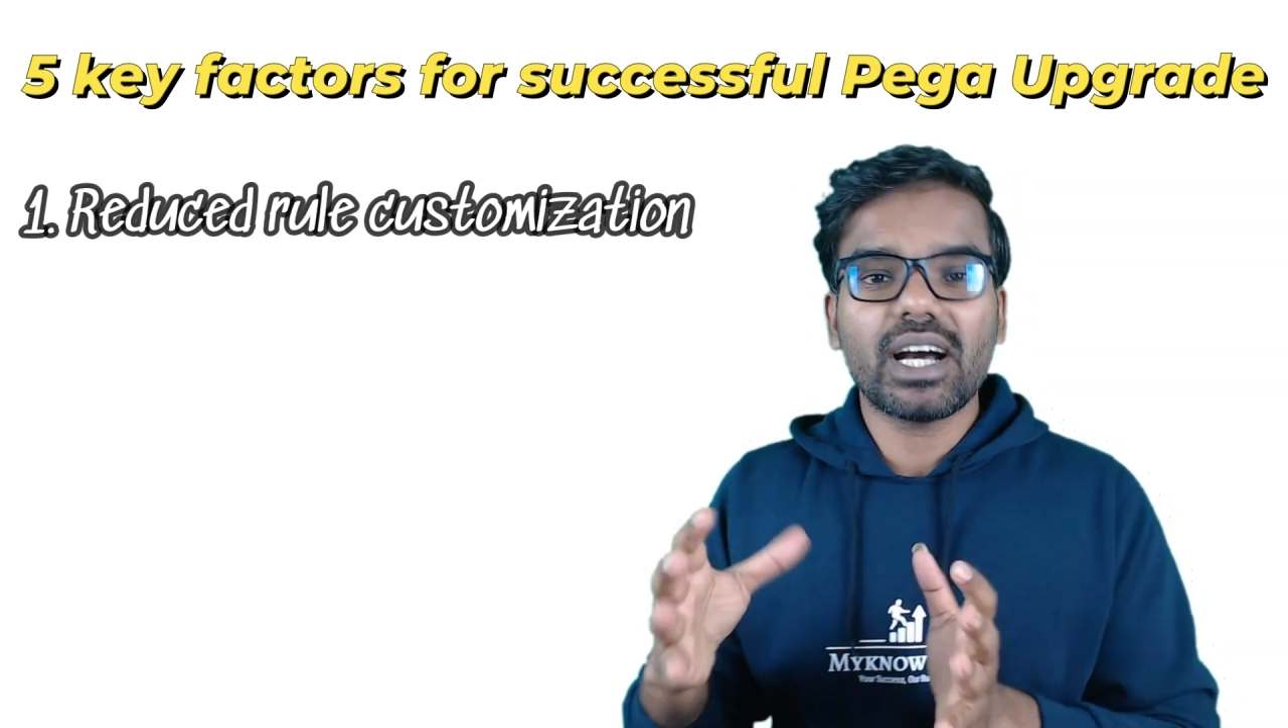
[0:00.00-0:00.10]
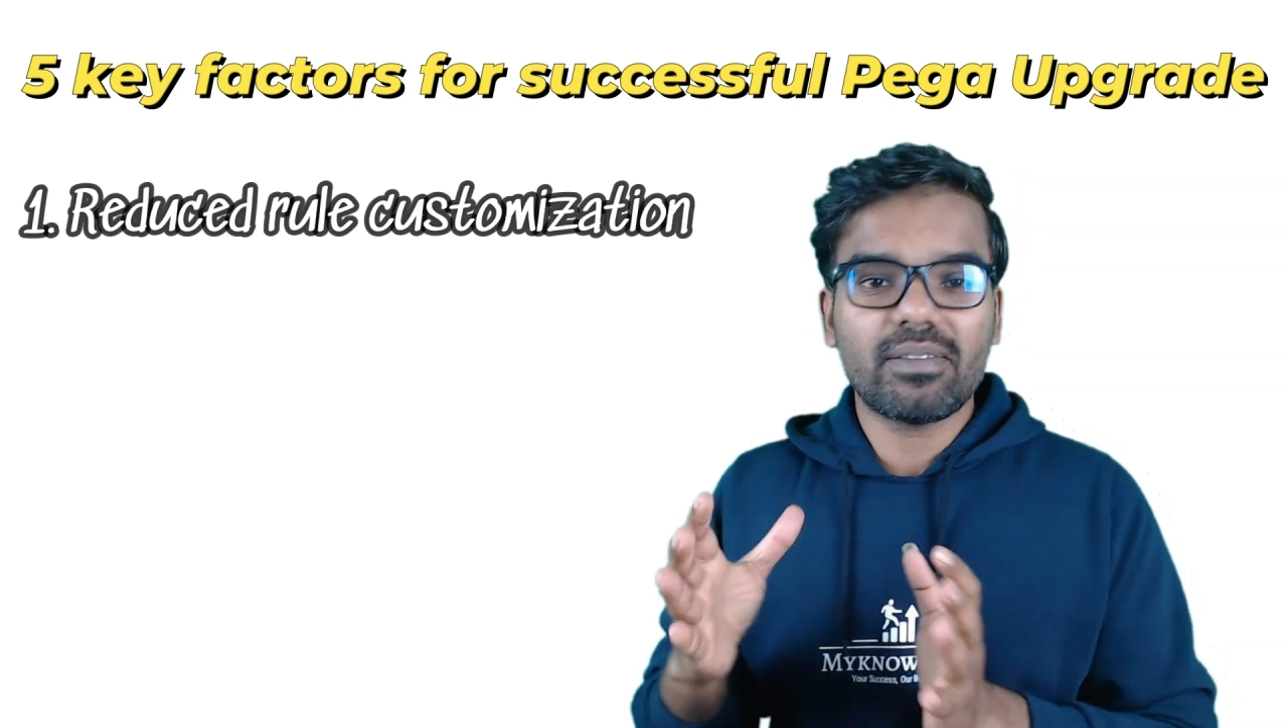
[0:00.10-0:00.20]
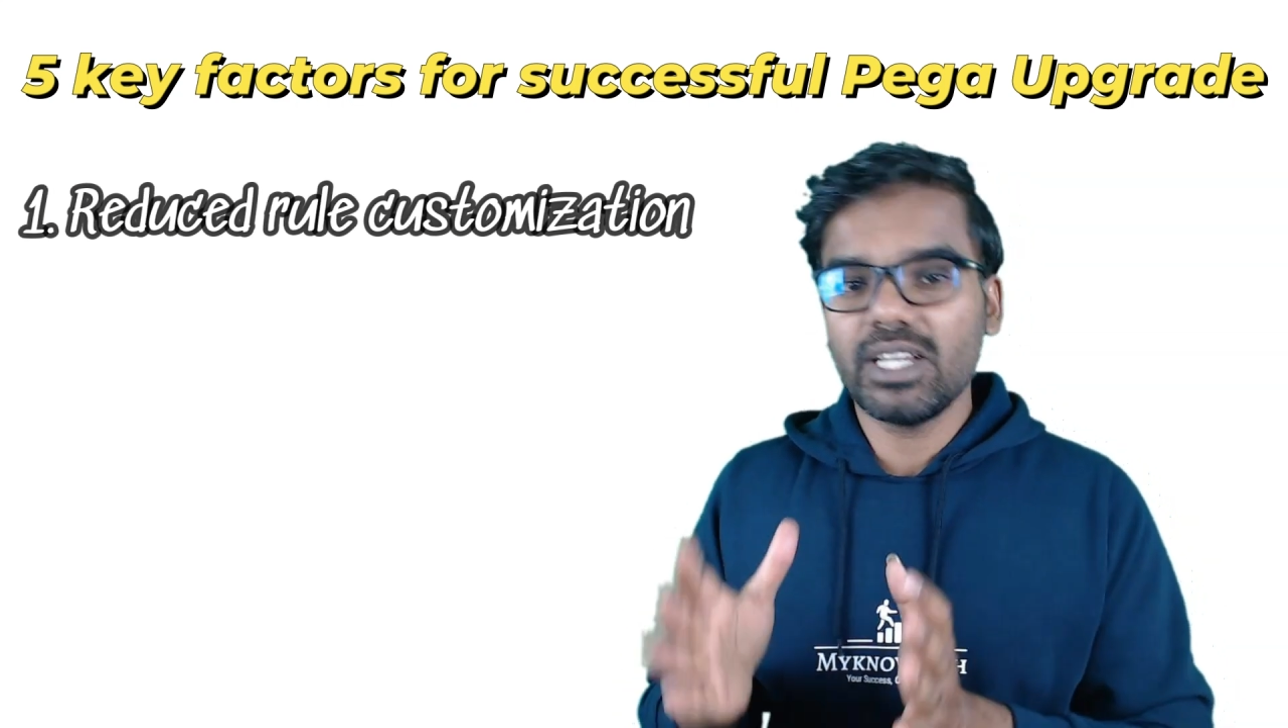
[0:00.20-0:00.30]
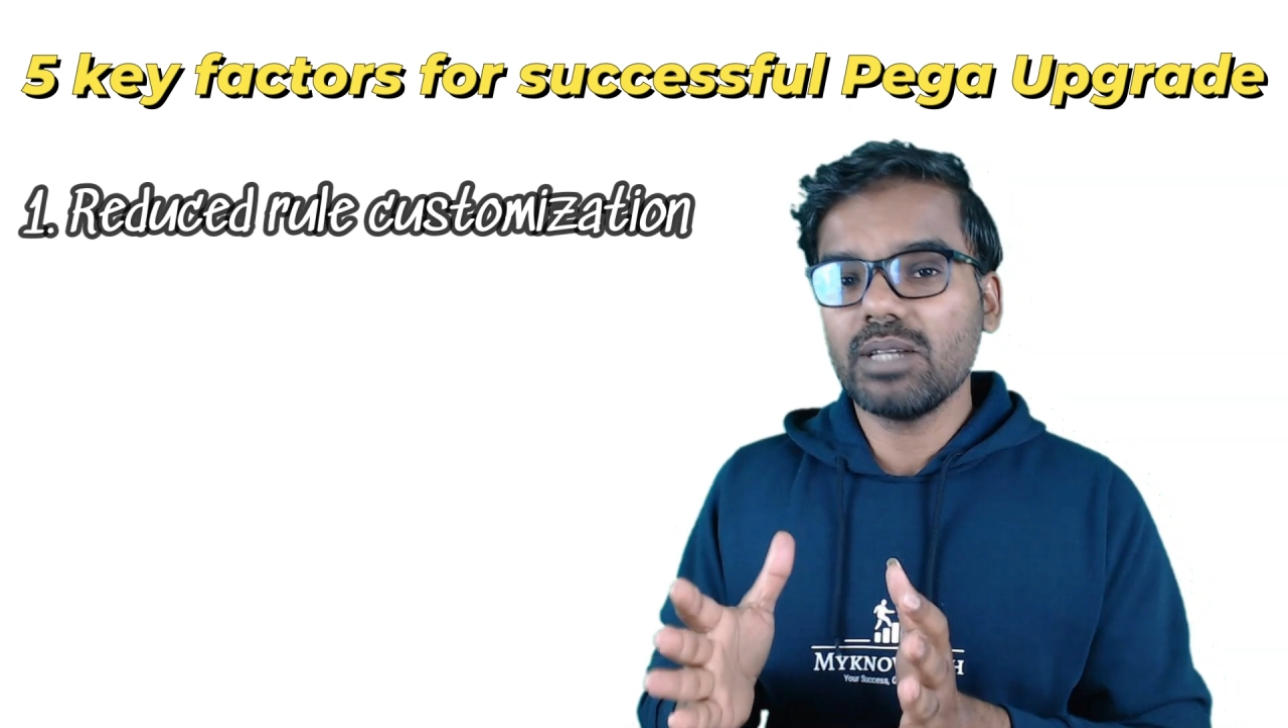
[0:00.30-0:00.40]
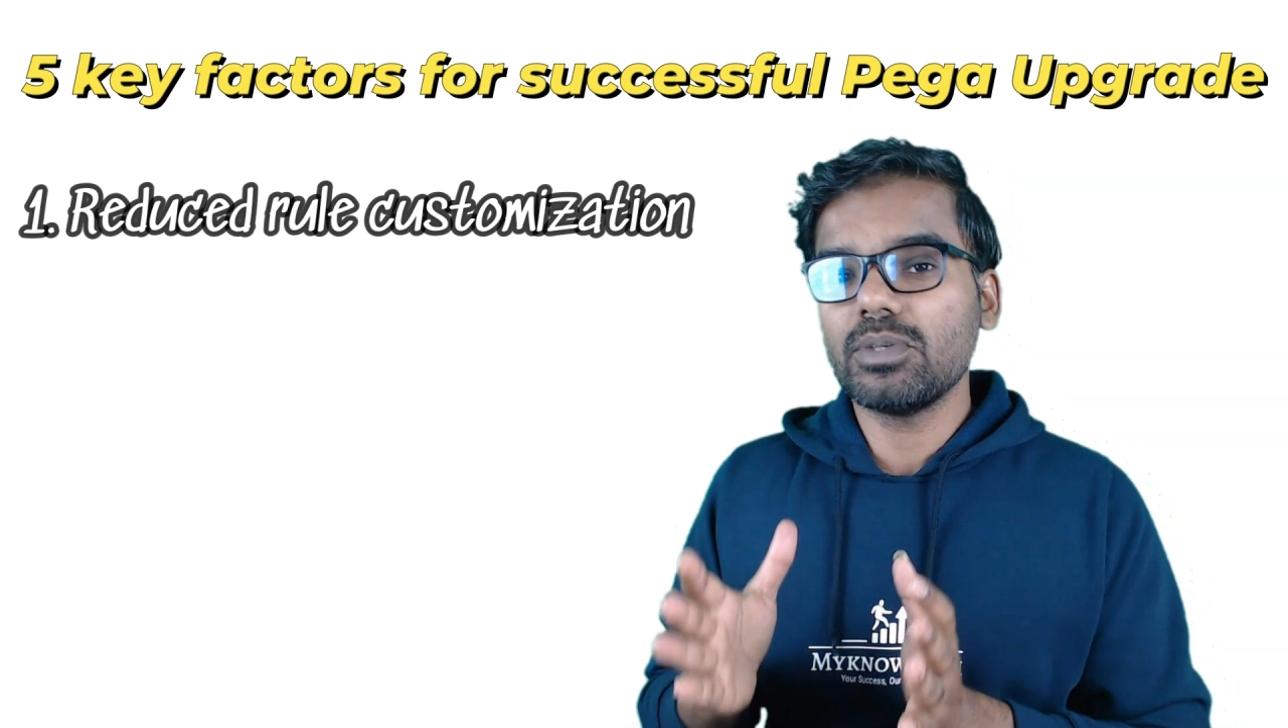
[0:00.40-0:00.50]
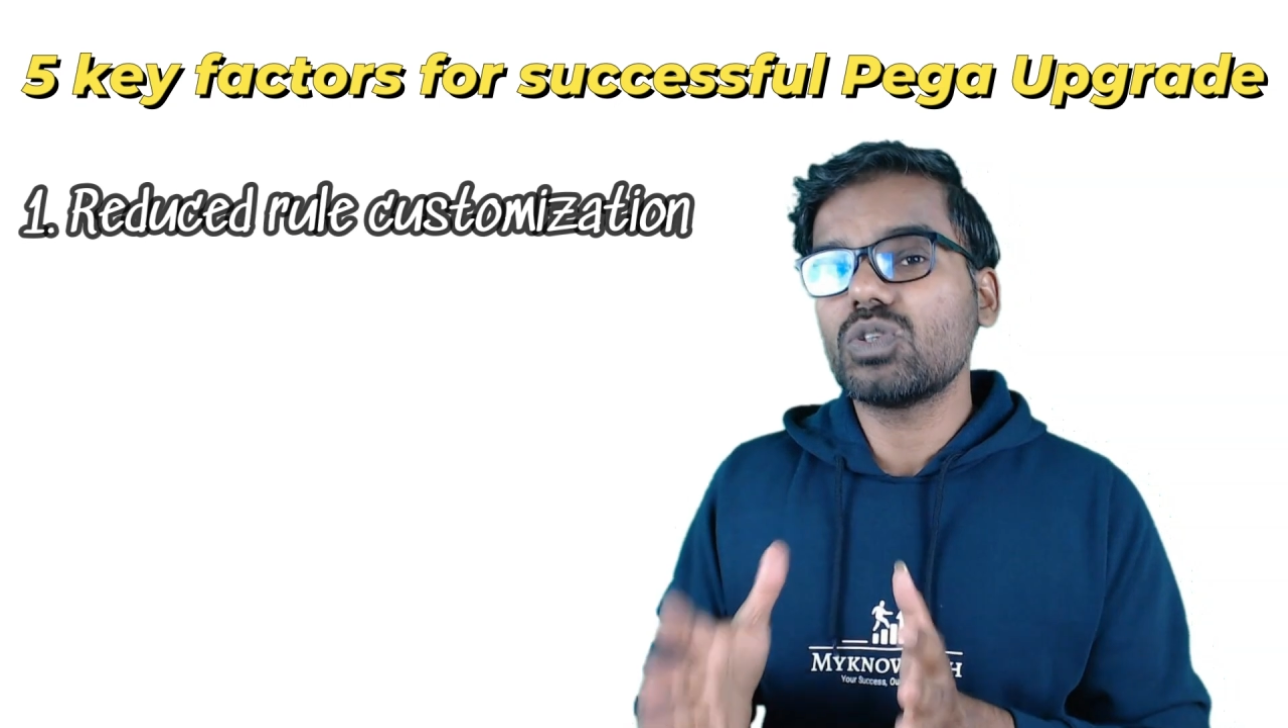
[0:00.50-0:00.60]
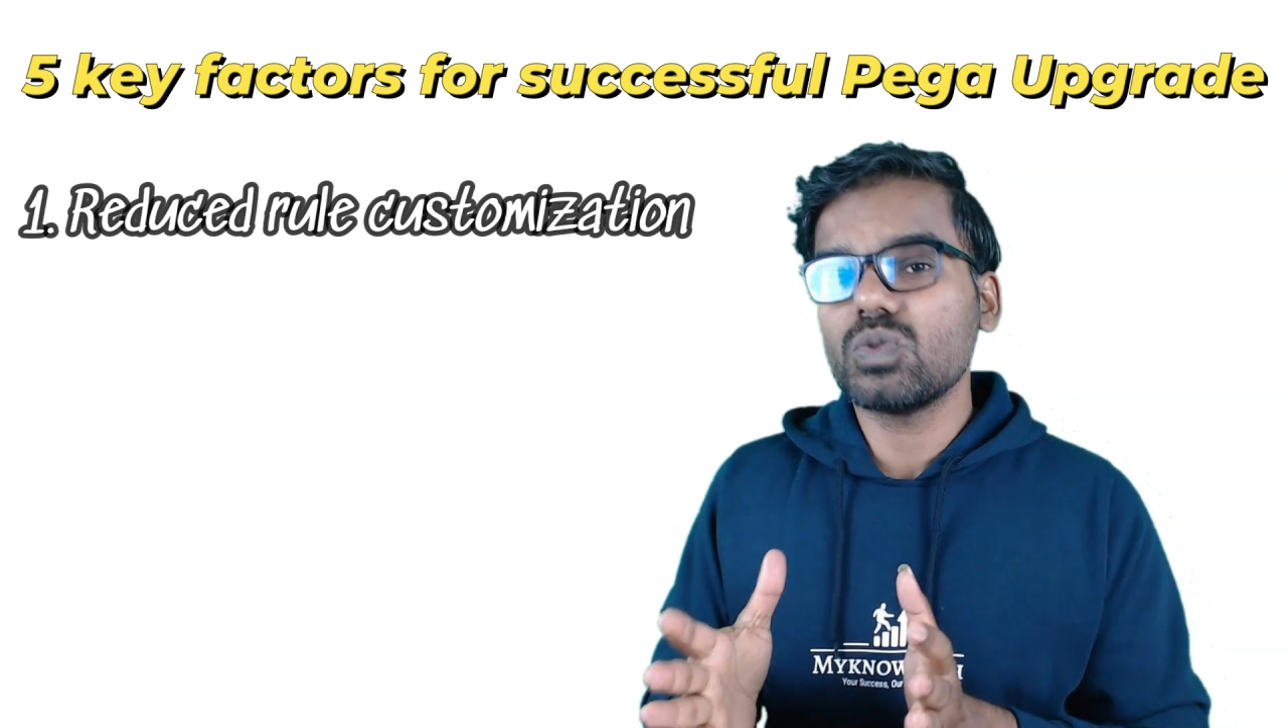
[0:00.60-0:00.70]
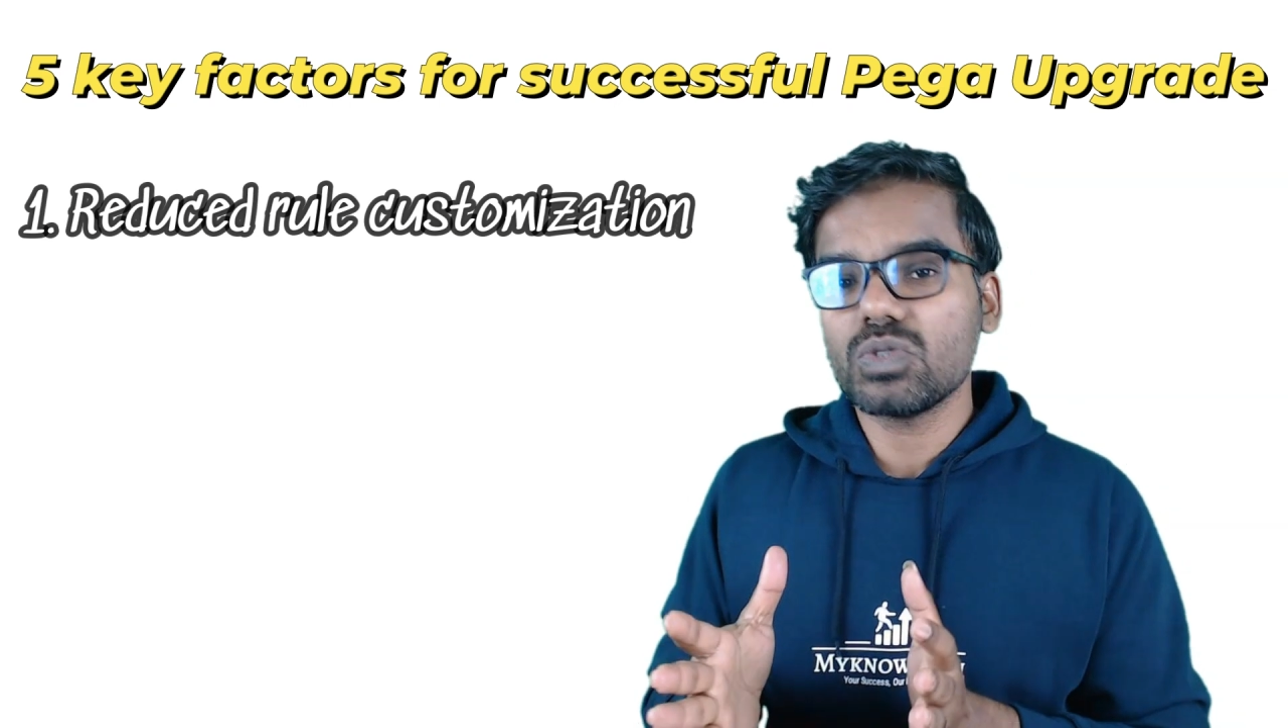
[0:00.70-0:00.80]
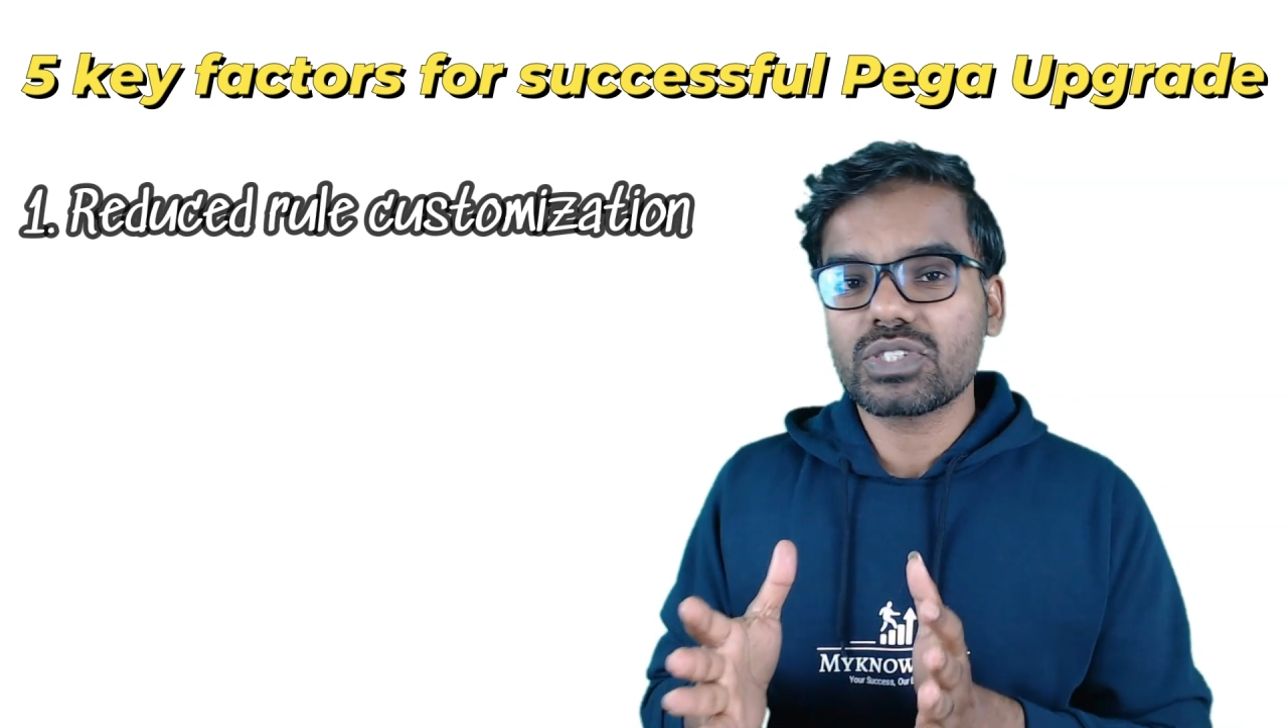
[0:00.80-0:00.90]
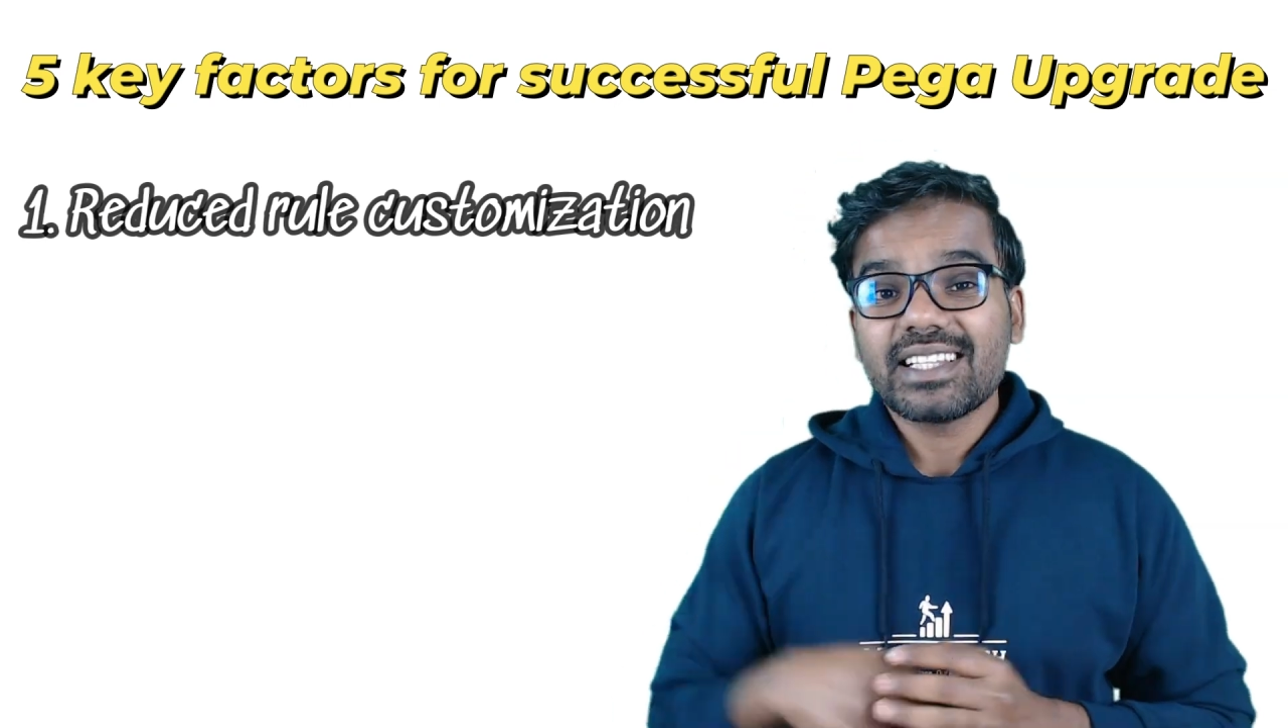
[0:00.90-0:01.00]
available rules.